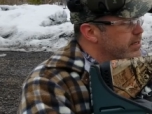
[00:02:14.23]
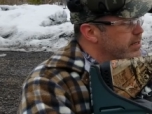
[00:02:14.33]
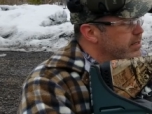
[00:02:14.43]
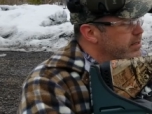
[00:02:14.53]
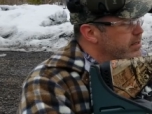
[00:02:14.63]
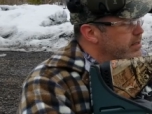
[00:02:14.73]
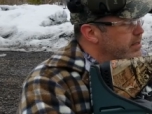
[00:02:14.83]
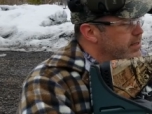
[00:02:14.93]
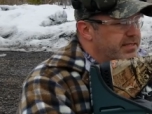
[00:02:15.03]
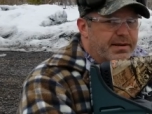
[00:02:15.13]
it
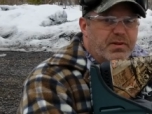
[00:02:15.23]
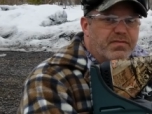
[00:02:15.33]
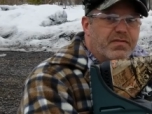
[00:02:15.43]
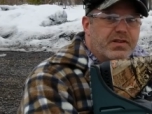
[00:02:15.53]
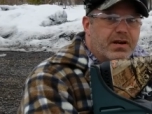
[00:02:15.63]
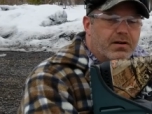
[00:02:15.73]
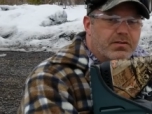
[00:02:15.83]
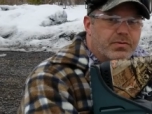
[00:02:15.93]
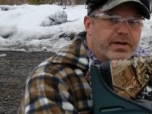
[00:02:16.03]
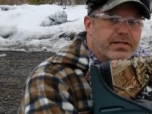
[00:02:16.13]
set up at 50
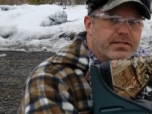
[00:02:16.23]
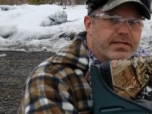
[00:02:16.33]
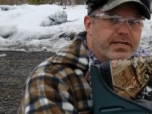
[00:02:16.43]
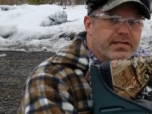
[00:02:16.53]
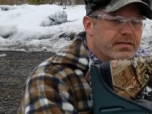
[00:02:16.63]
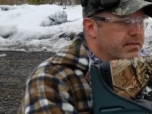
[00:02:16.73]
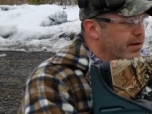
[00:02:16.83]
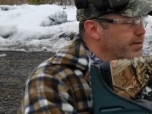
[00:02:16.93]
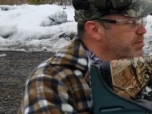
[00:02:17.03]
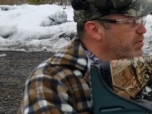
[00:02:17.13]
yards. We're going to see
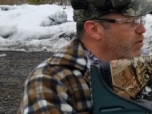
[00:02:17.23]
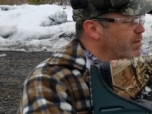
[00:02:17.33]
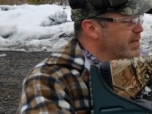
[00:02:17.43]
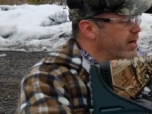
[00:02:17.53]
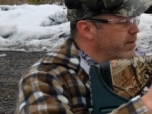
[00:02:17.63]
how these perform at that